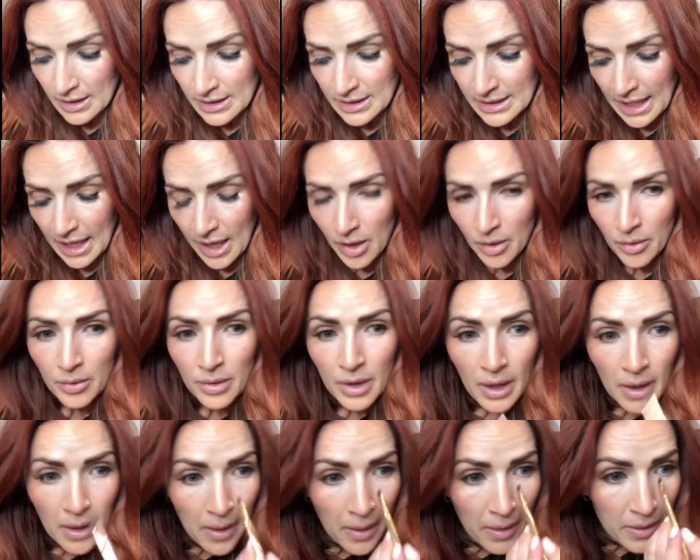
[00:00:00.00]

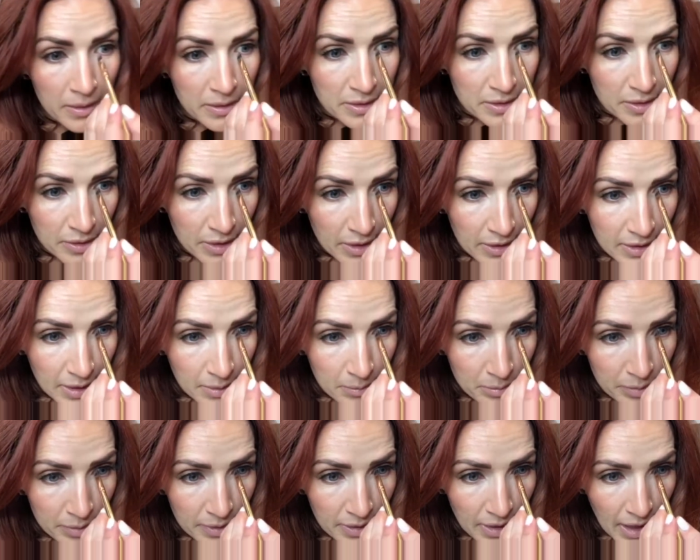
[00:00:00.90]
down so that
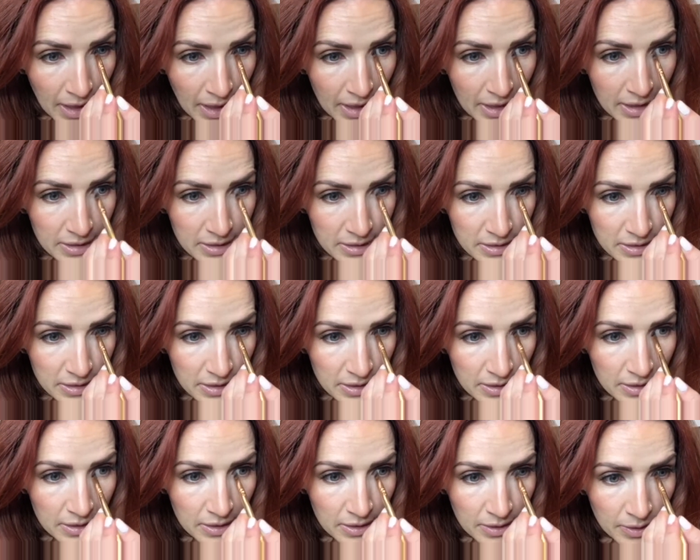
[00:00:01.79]
they blend
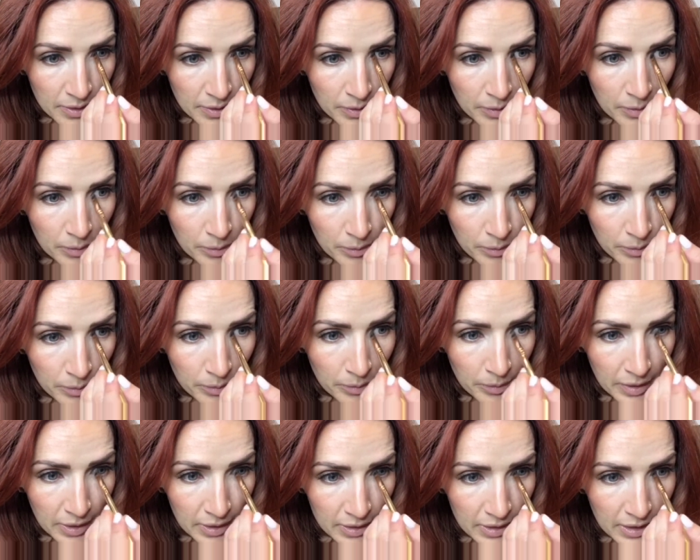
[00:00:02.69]

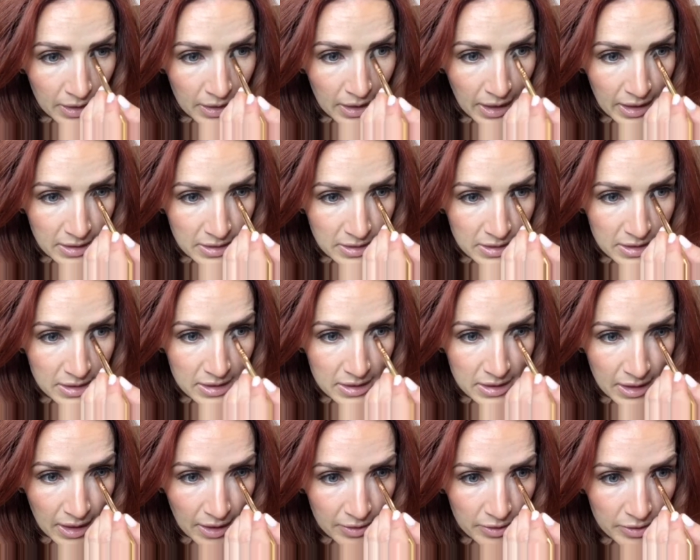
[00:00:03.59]
really nicely
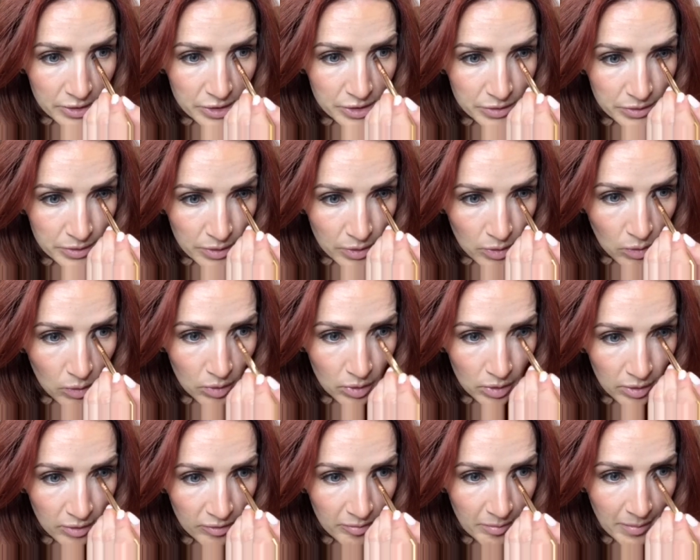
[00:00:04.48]
together to the
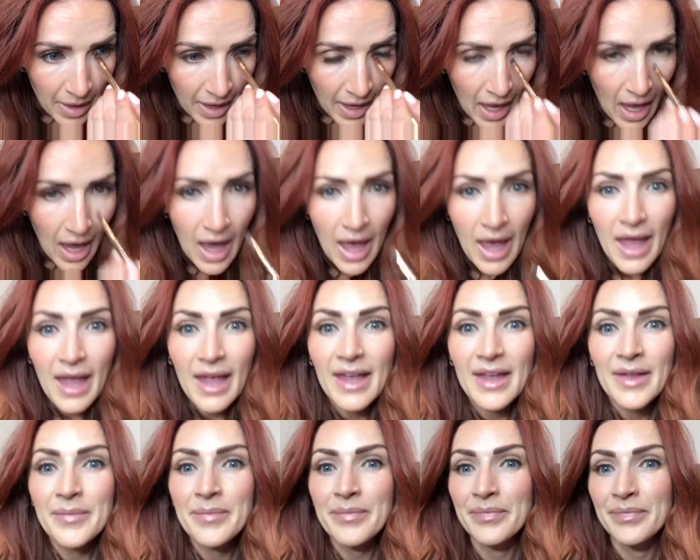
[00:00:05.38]
corner of my
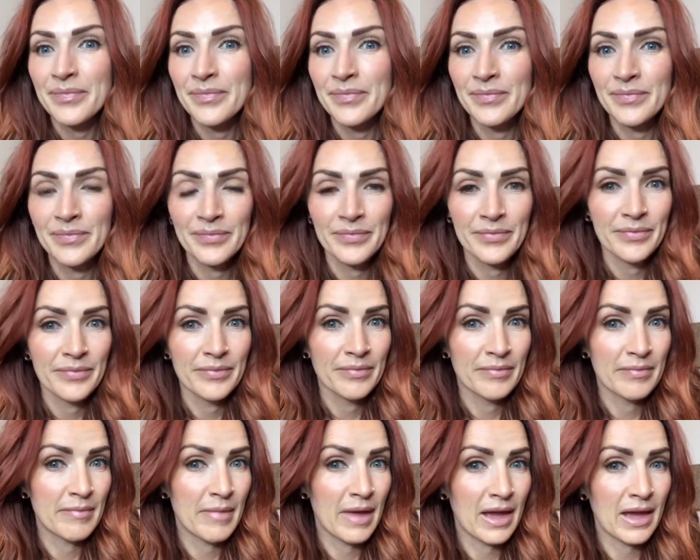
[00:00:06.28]
eye,
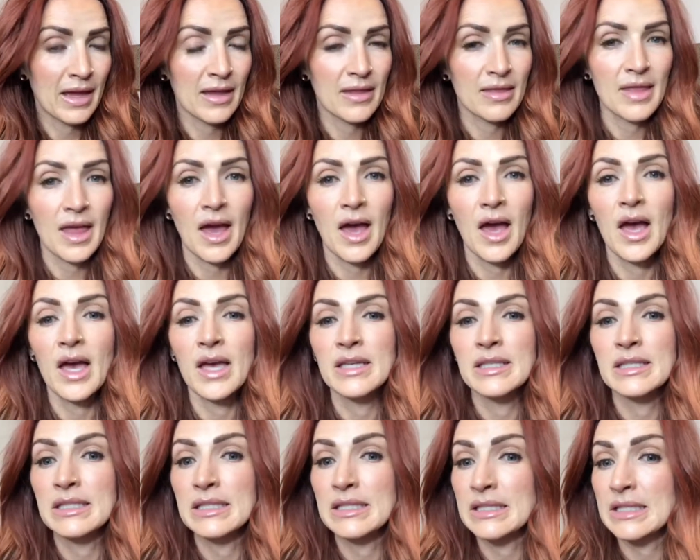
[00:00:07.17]
making that
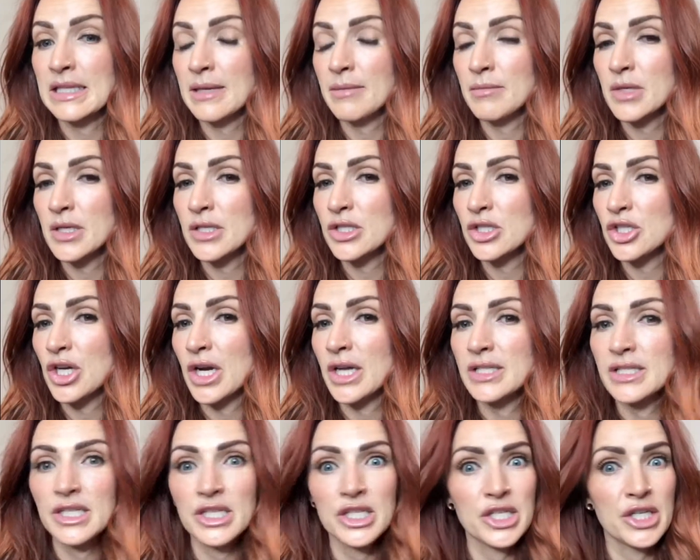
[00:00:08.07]
a seamless
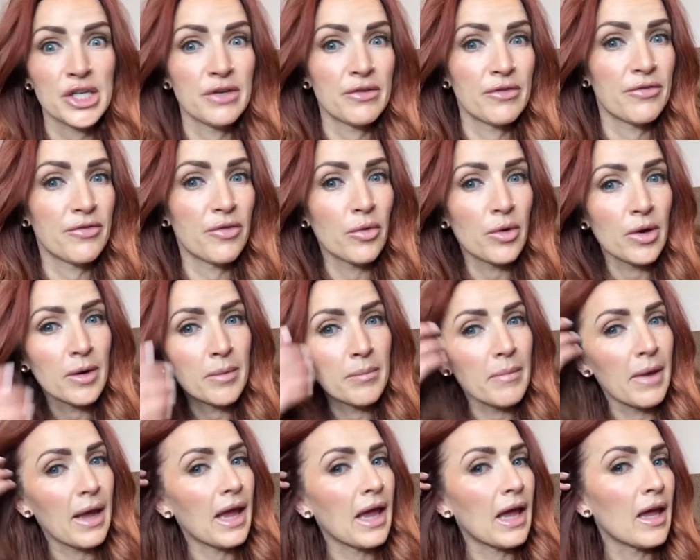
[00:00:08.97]
transition for
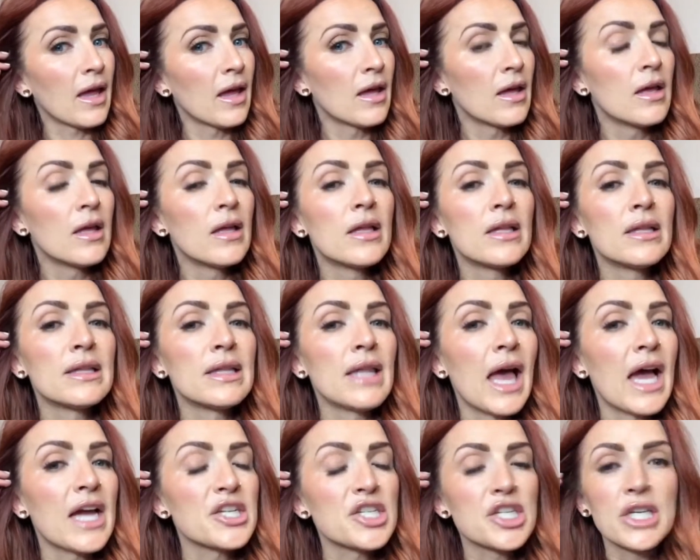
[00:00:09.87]
my
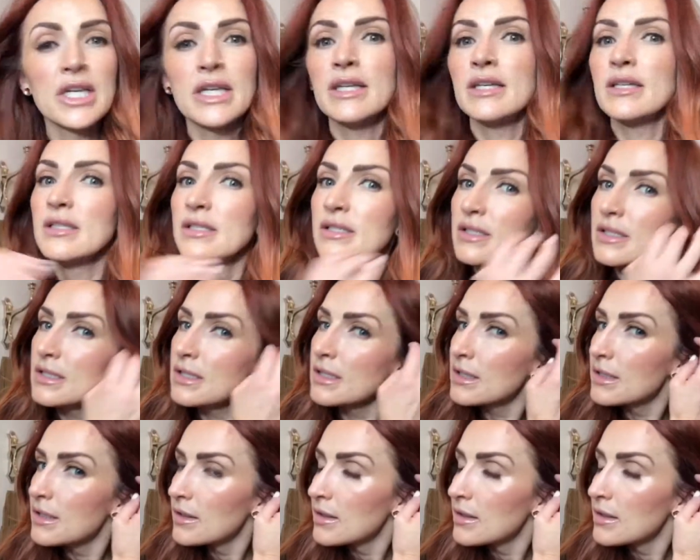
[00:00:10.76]
lashes